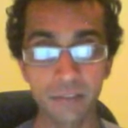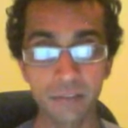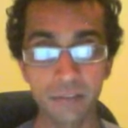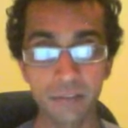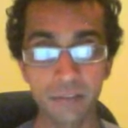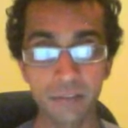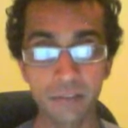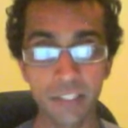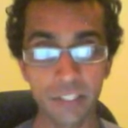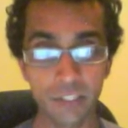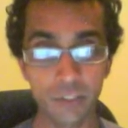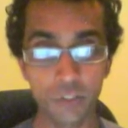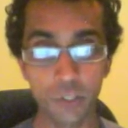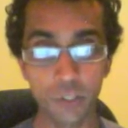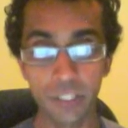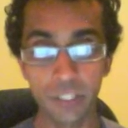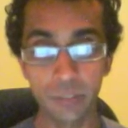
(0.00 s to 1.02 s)
such as
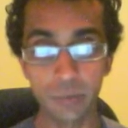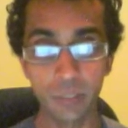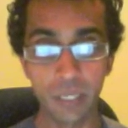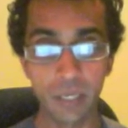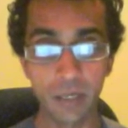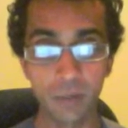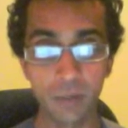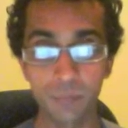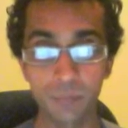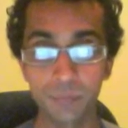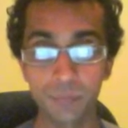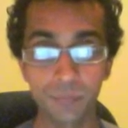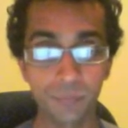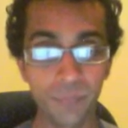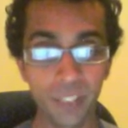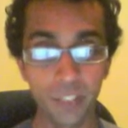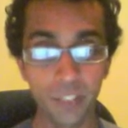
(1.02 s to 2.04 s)
owning
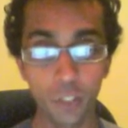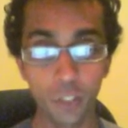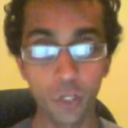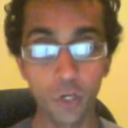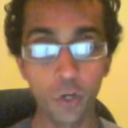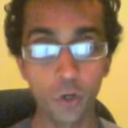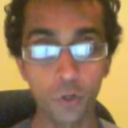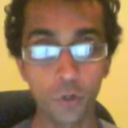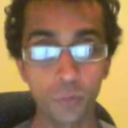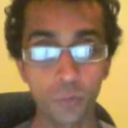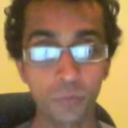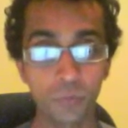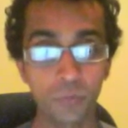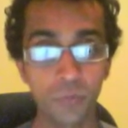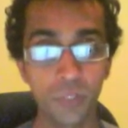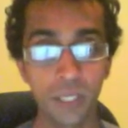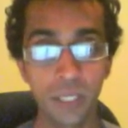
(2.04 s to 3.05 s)

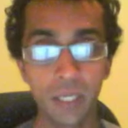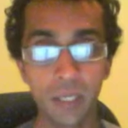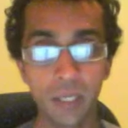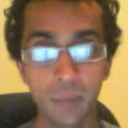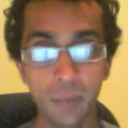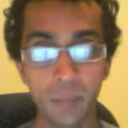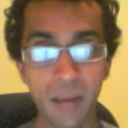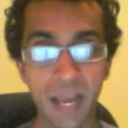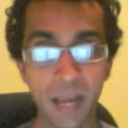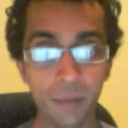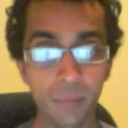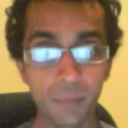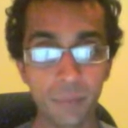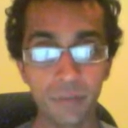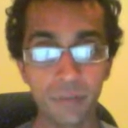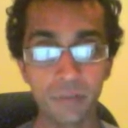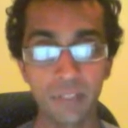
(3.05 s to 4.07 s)
homes,
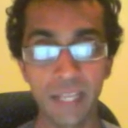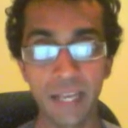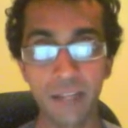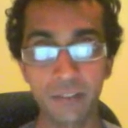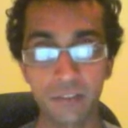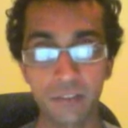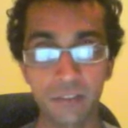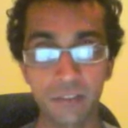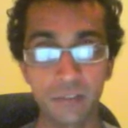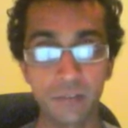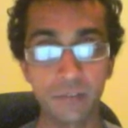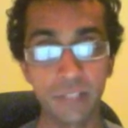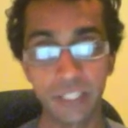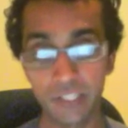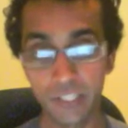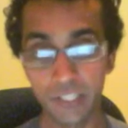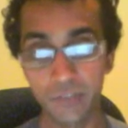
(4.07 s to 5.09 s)
apartments, houses
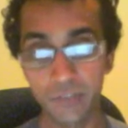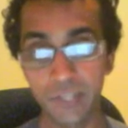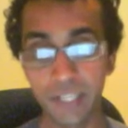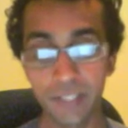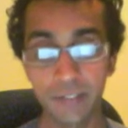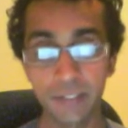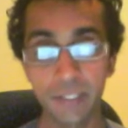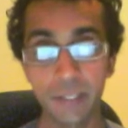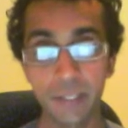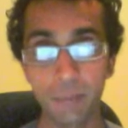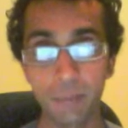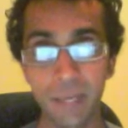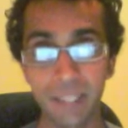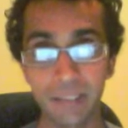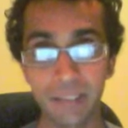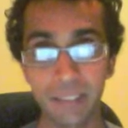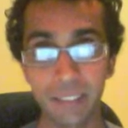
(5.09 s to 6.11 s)
that generate a
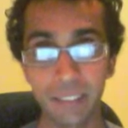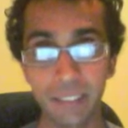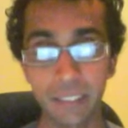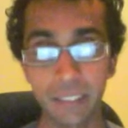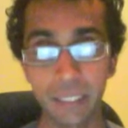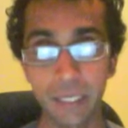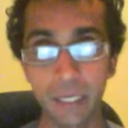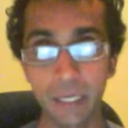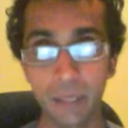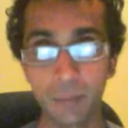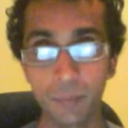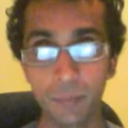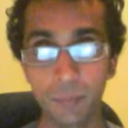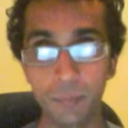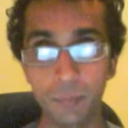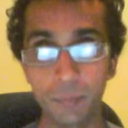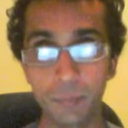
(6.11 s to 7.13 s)
monthly
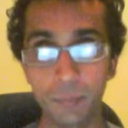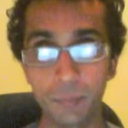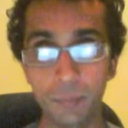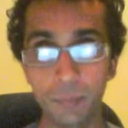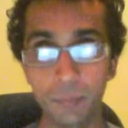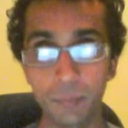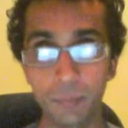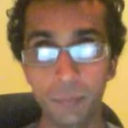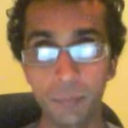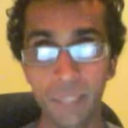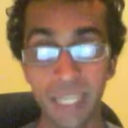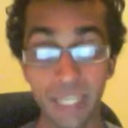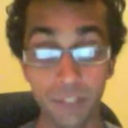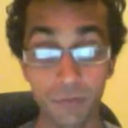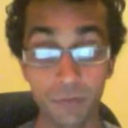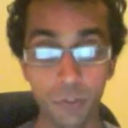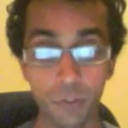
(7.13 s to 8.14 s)

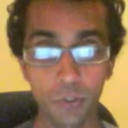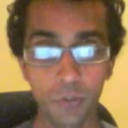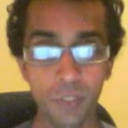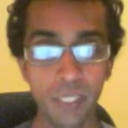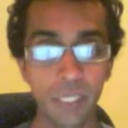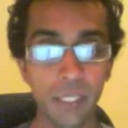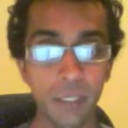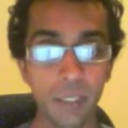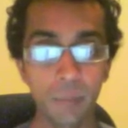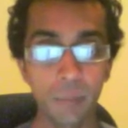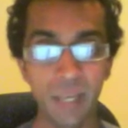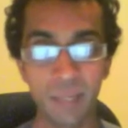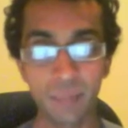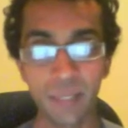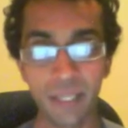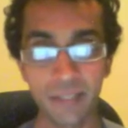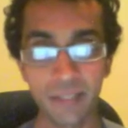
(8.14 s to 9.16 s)
cash flow.
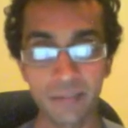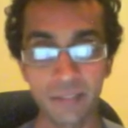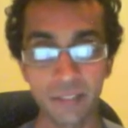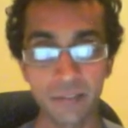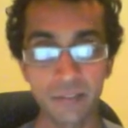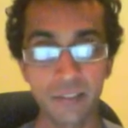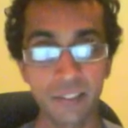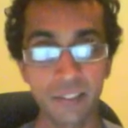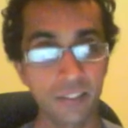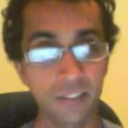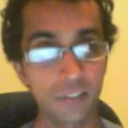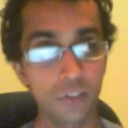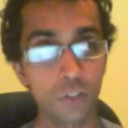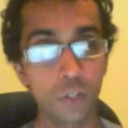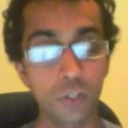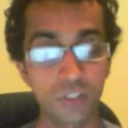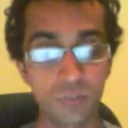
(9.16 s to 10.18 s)
Paper assets such as
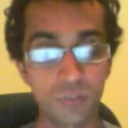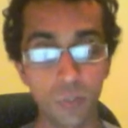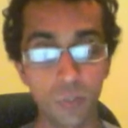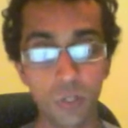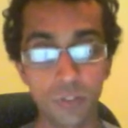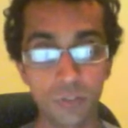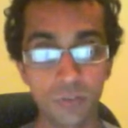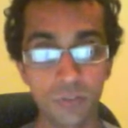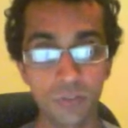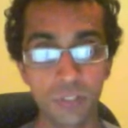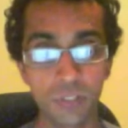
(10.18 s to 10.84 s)
stocks, bonds,